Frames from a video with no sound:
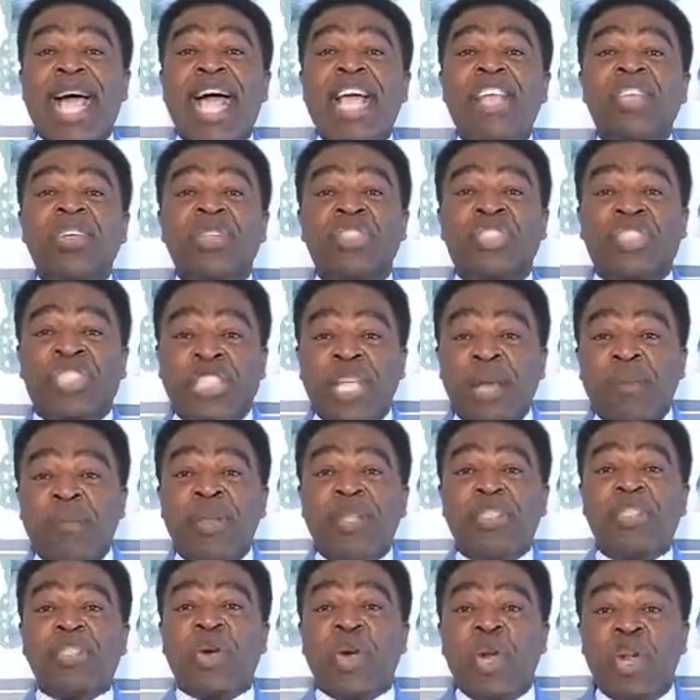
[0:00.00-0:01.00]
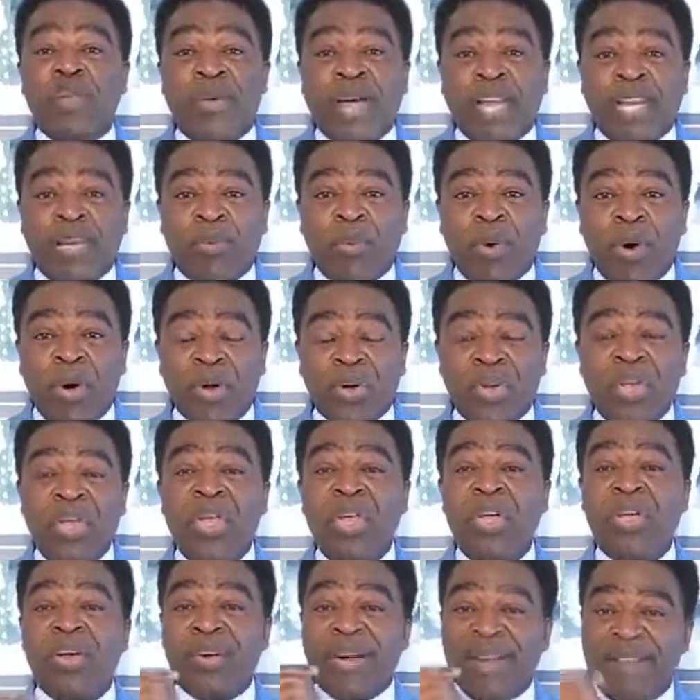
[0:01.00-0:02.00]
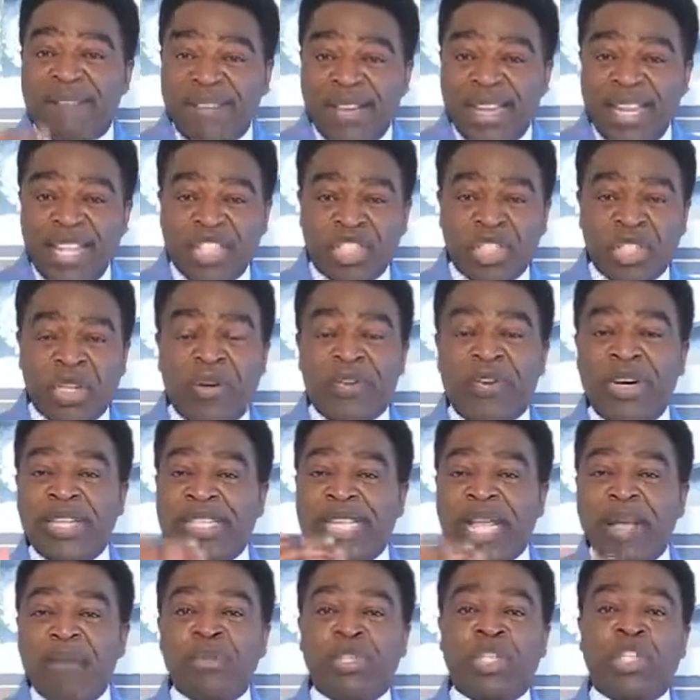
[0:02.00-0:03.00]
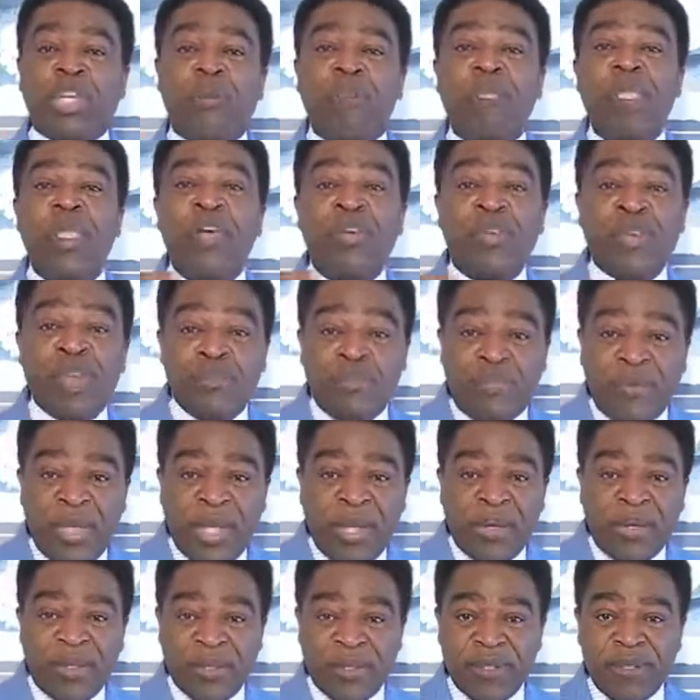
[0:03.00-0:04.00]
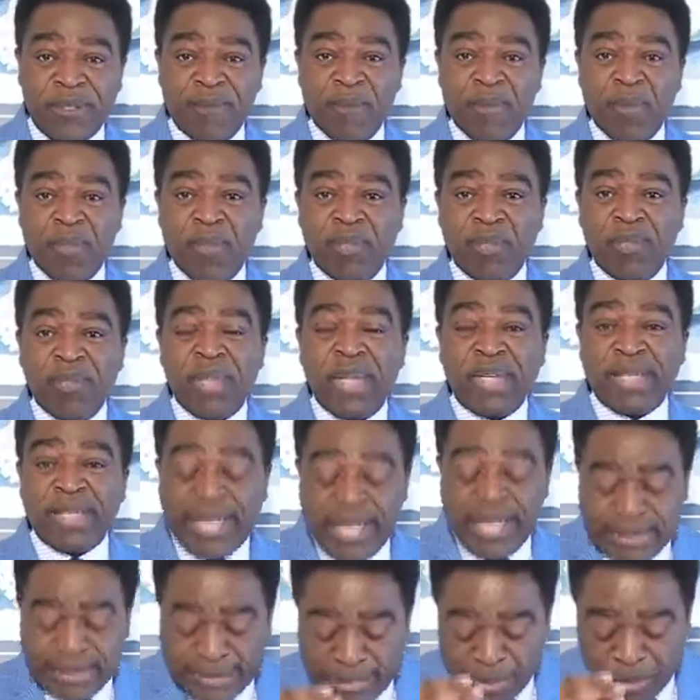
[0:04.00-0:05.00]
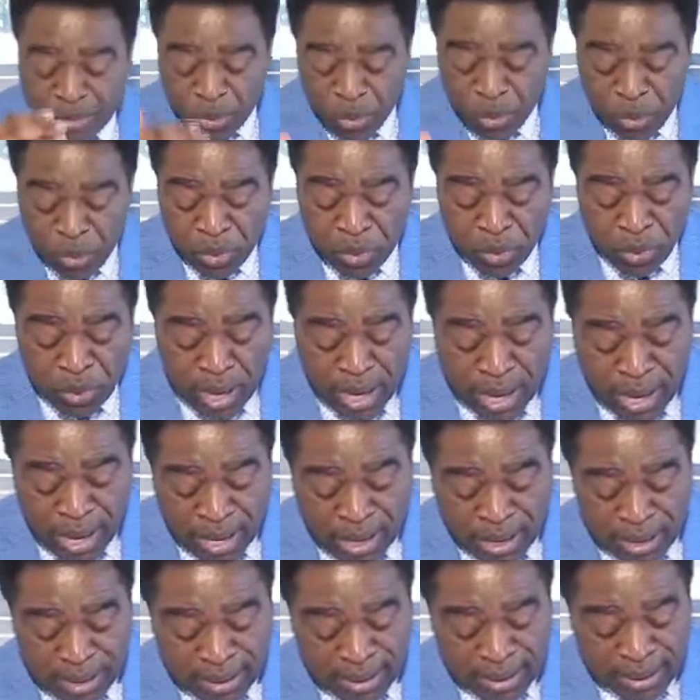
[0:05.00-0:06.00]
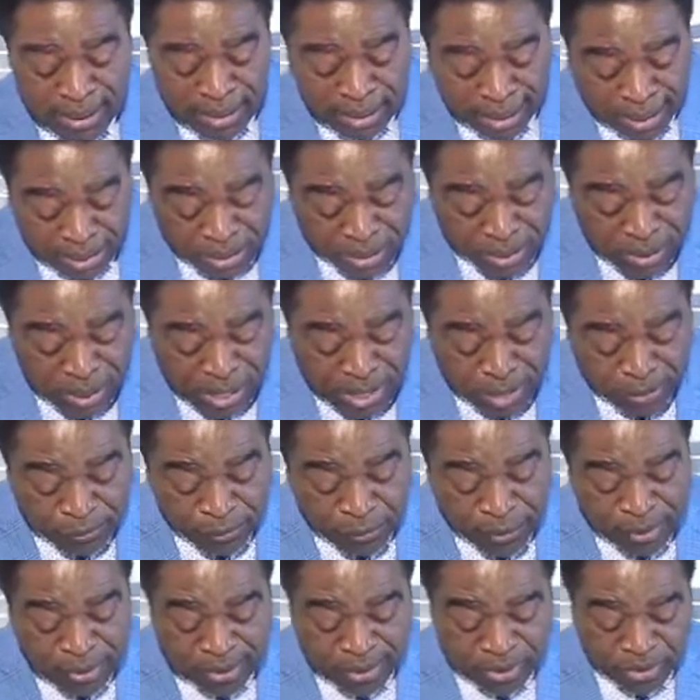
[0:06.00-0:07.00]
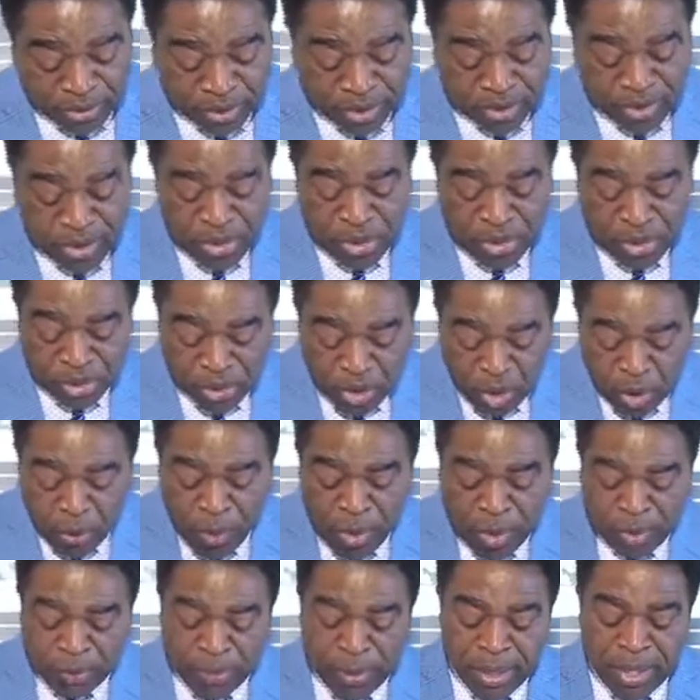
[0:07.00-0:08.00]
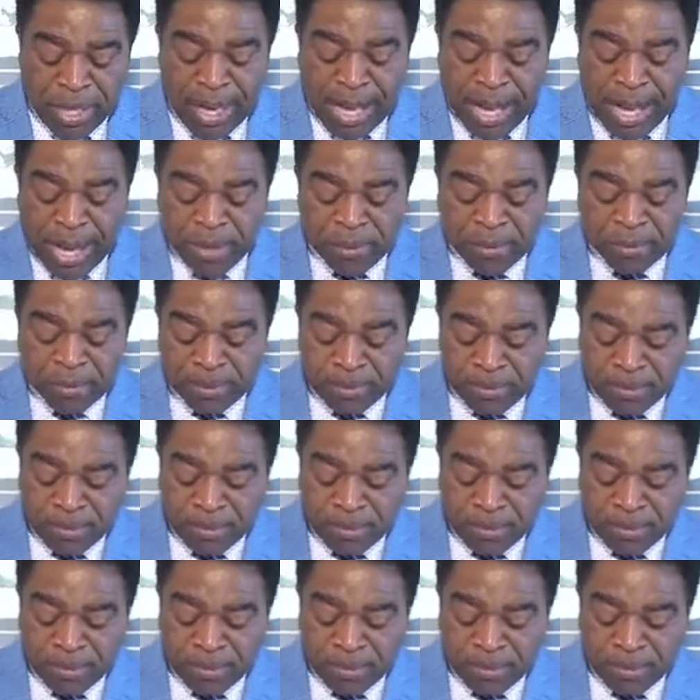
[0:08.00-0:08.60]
are your siblings all over the world. Revelation, redemption revealed. This is who you are. Are you ready for this? Amen. Turn with me now.